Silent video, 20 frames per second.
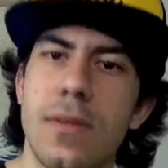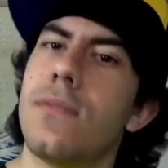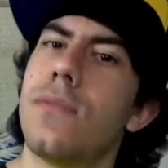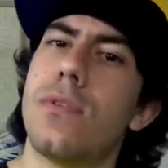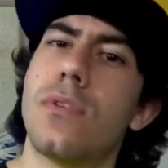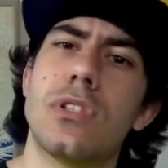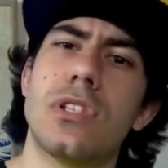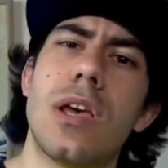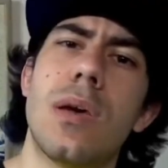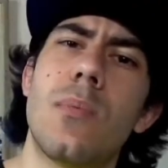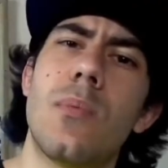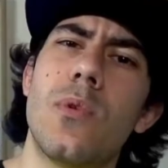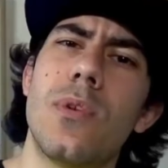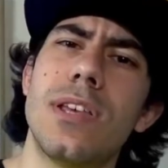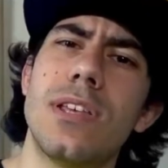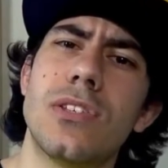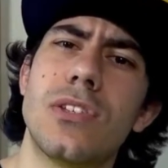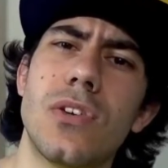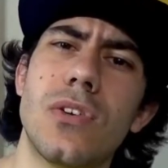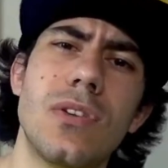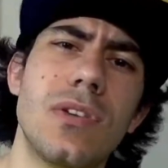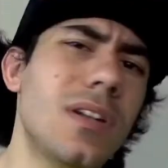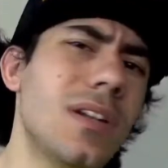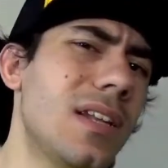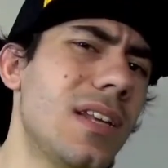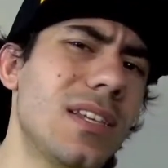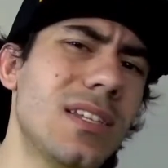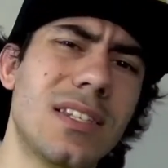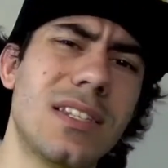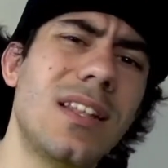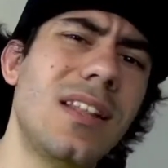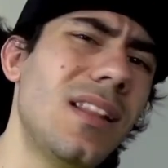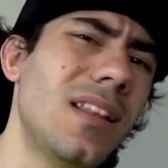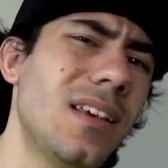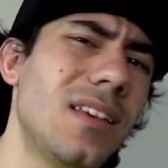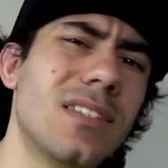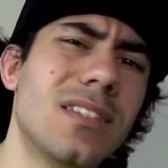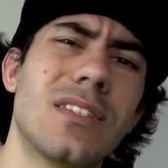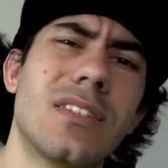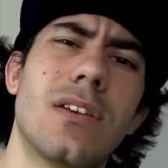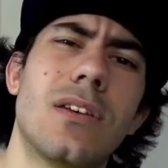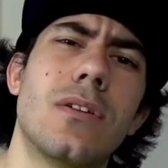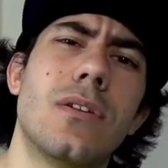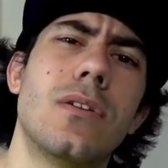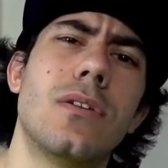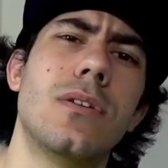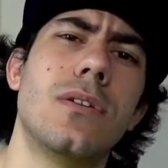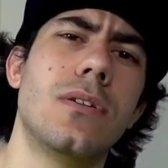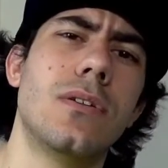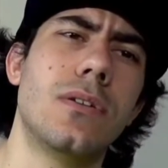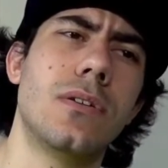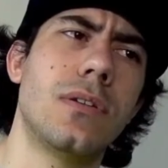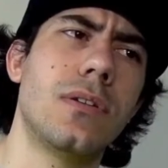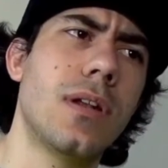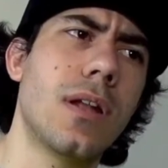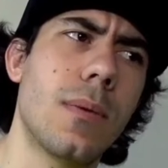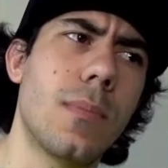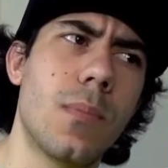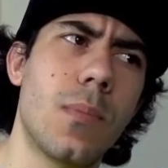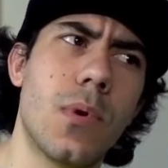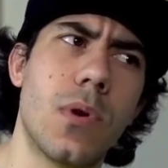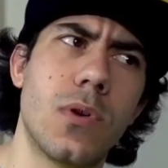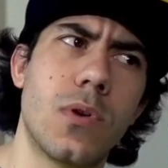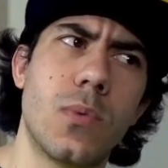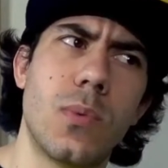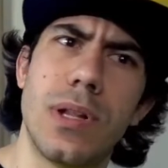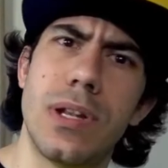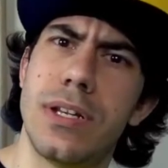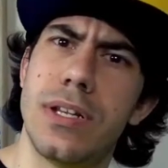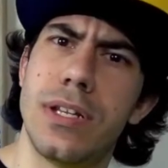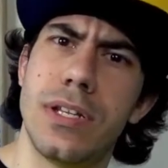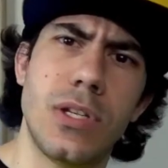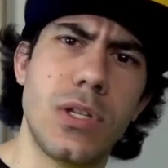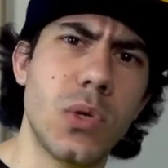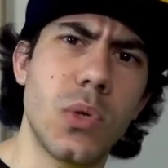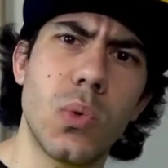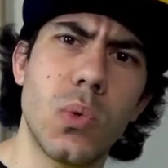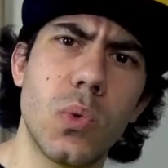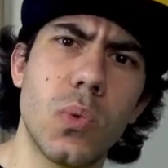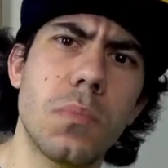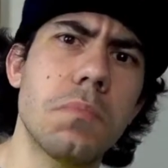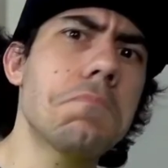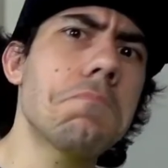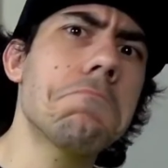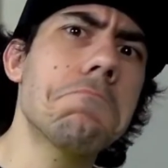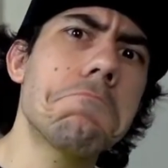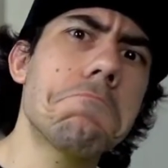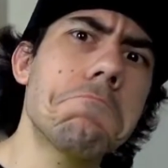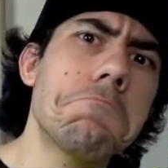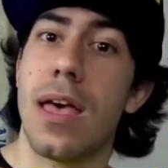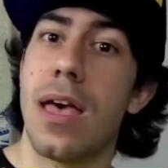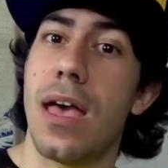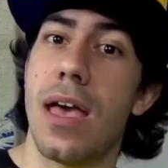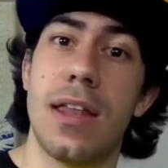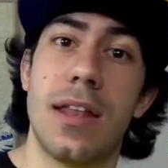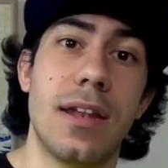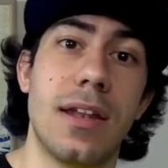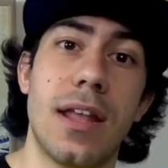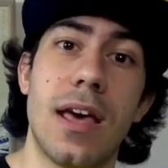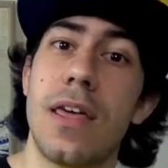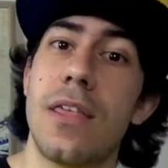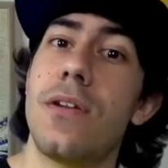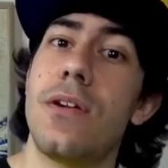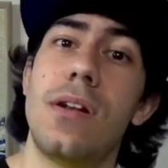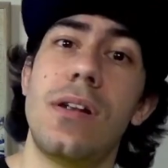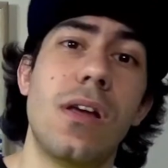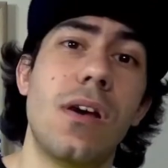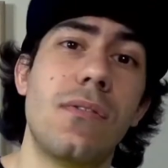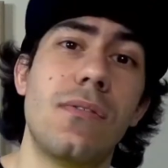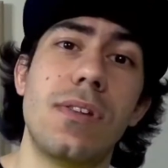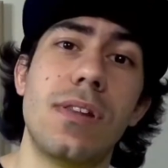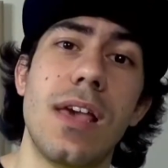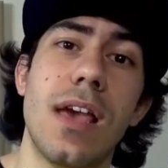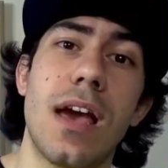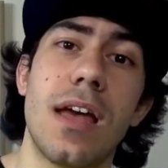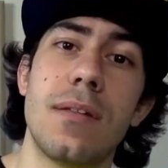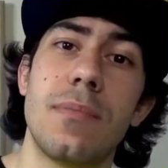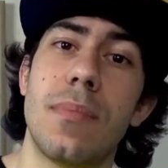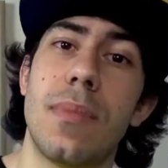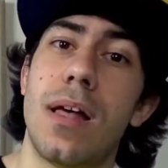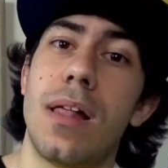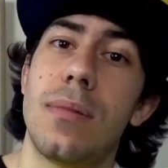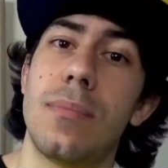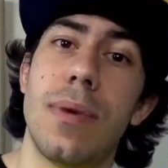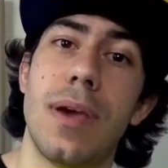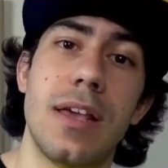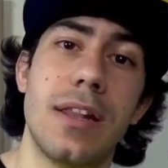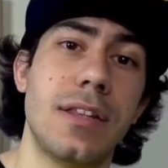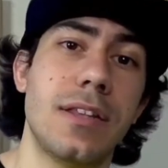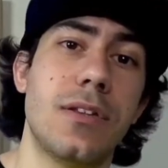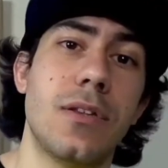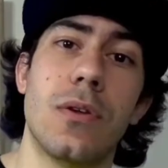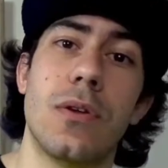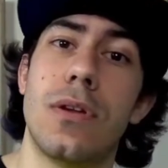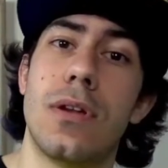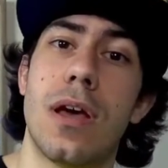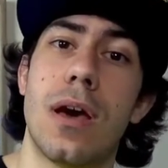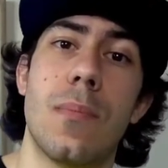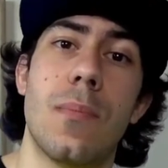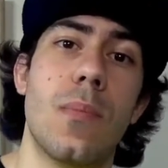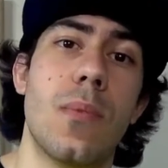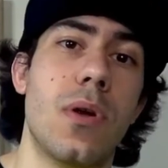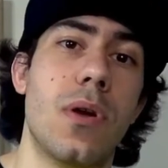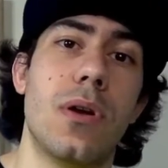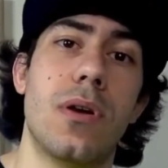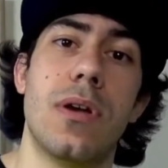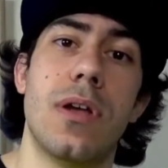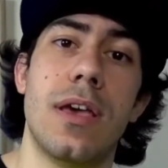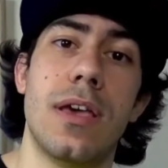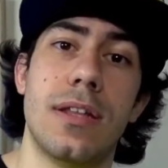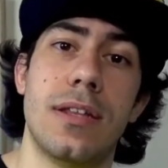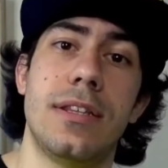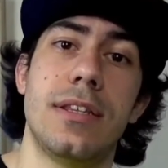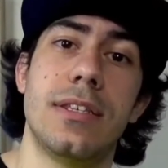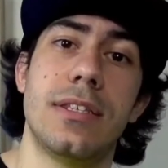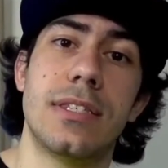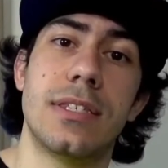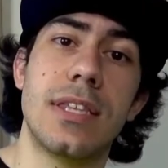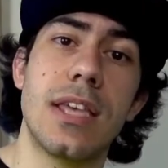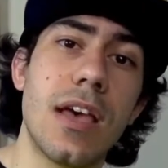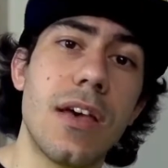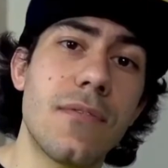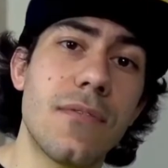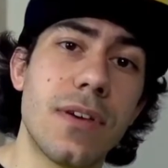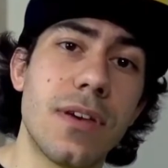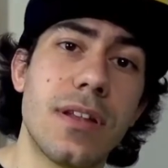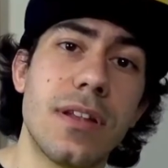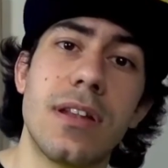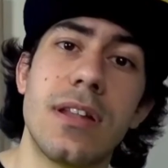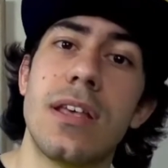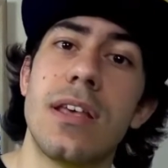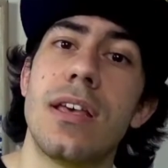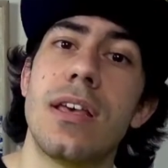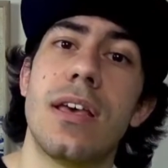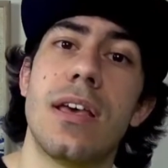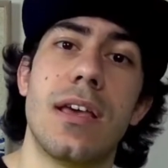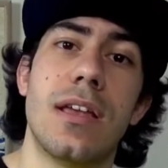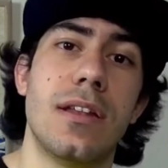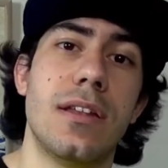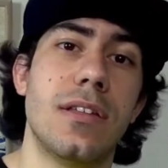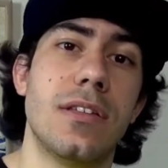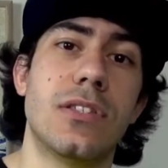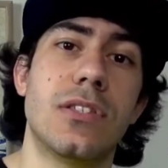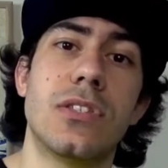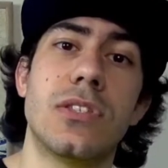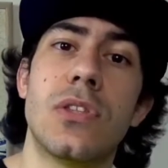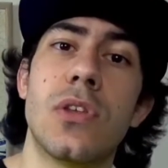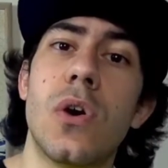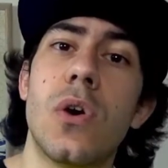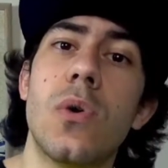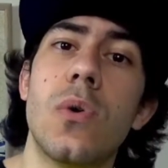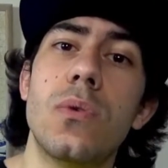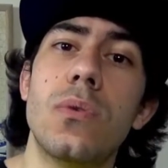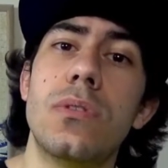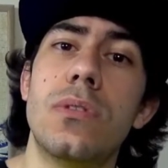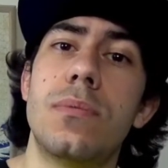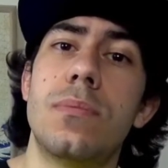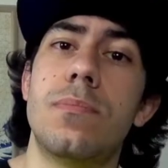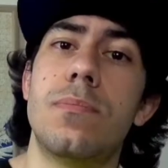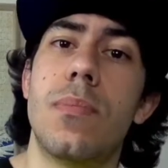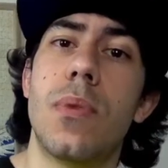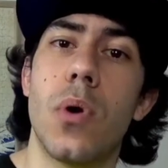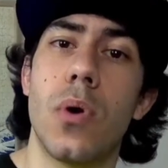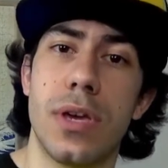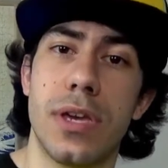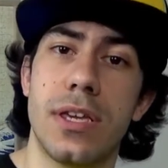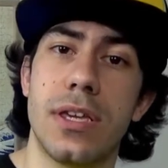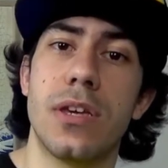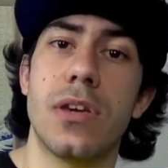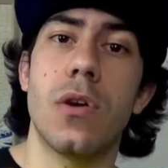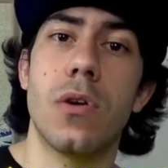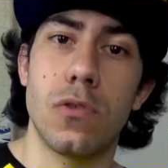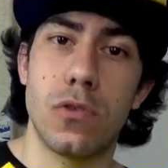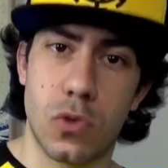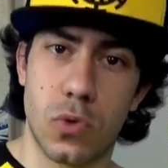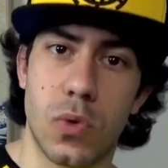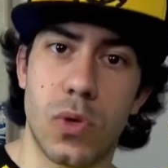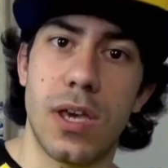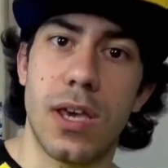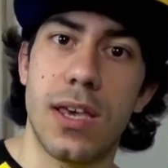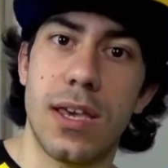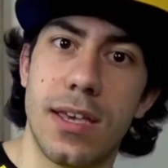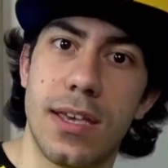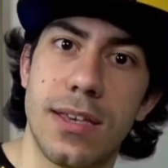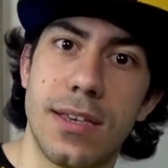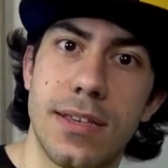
For some reason, Diesel is on number 22, and another lovely animal made it on number 87, and it's Toad Boingosuke.